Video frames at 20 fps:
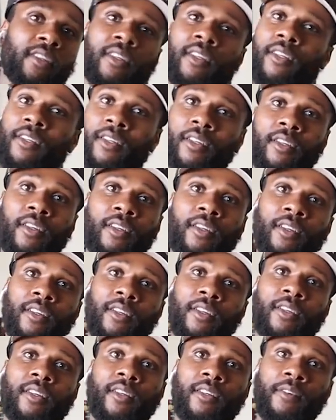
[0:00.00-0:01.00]
Why didn't he
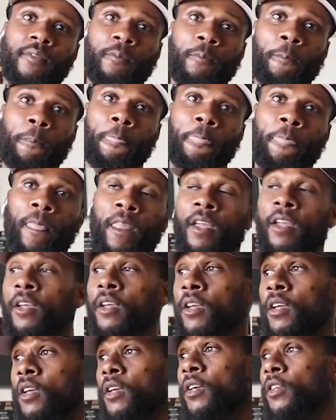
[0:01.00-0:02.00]
leave? I mean, it was
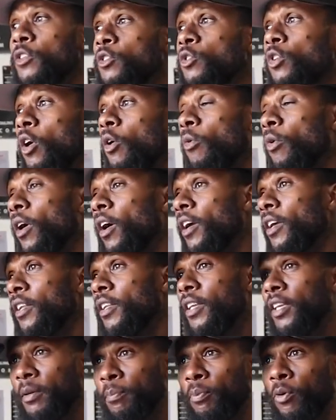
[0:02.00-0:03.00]
free. You know
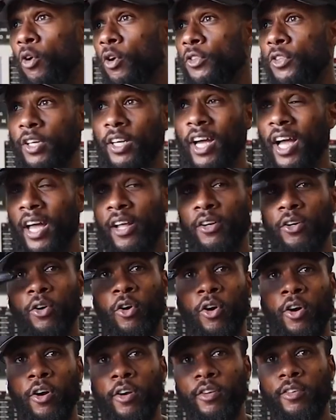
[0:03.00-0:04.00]
what? He pulled the God
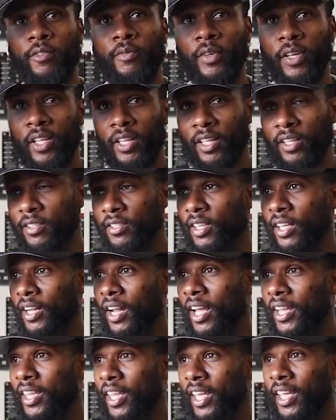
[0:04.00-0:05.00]
card and he
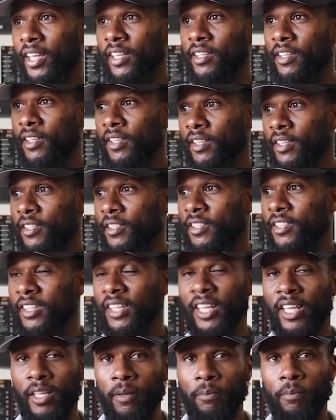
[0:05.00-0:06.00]
said, I can't
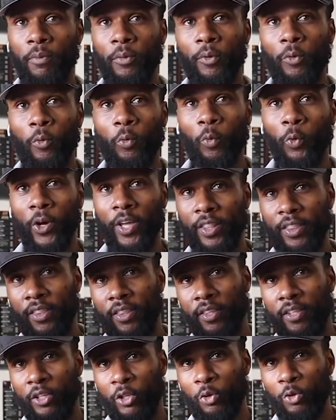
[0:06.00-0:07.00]
sleep with
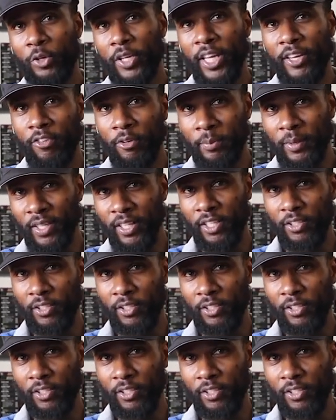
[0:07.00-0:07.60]
you giving me